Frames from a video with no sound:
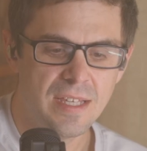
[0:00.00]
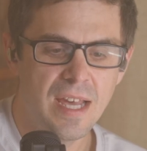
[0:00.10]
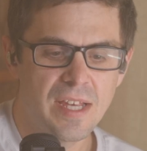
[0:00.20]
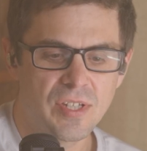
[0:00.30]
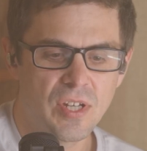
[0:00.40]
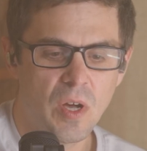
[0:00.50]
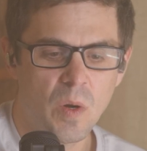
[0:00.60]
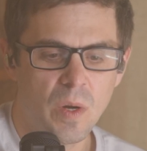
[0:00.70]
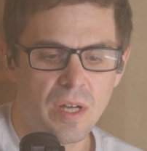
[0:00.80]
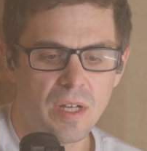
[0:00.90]
Yeah.
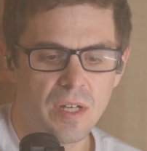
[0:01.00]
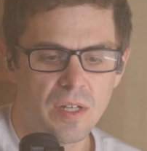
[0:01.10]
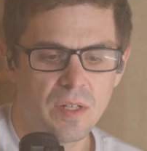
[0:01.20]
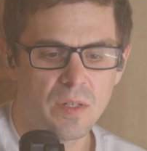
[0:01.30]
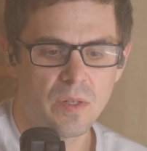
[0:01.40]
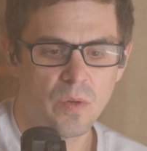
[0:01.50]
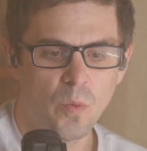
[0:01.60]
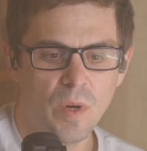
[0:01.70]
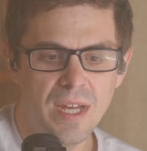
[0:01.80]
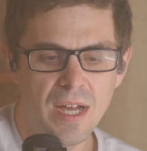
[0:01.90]
So
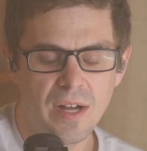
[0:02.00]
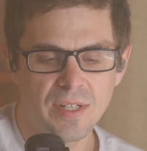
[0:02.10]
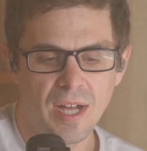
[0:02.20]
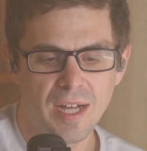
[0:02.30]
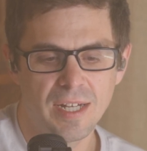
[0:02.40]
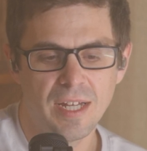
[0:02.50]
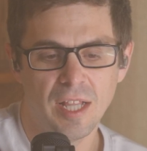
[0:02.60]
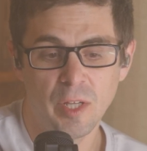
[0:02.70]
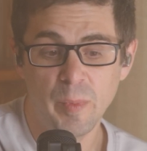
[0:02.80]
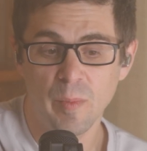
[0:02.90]
we are talking
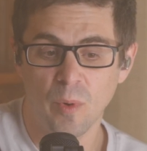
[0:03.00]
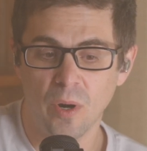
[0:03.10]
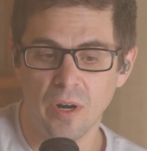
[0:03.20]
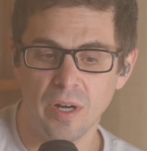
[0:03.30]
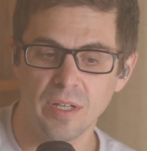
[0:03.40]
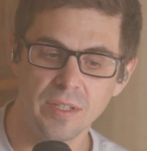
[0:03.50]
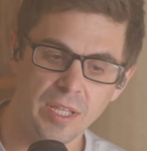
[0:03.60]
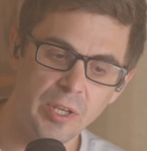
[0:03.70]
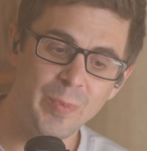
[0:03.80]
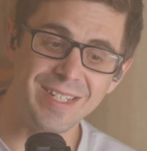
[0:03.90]
a
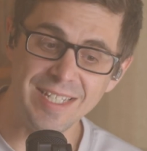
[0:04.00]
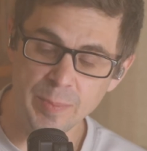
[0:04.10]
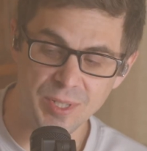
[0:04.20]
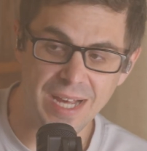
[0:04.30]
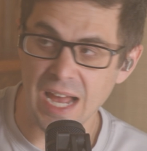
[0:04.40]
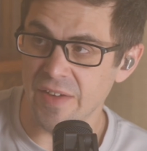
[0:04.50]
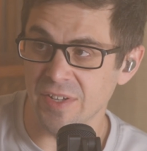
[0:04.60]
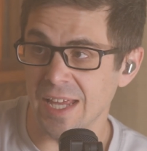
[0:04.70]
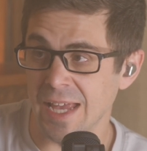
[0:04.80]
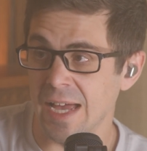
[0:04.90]
little bit deeper
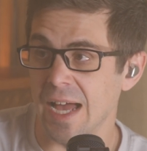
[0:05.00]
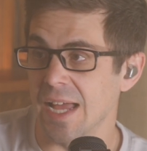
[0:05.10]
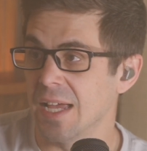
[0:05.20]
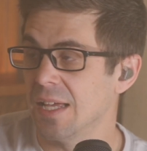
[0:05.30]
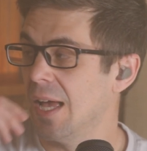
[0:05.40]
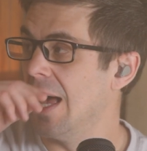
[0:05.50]
dive into AI.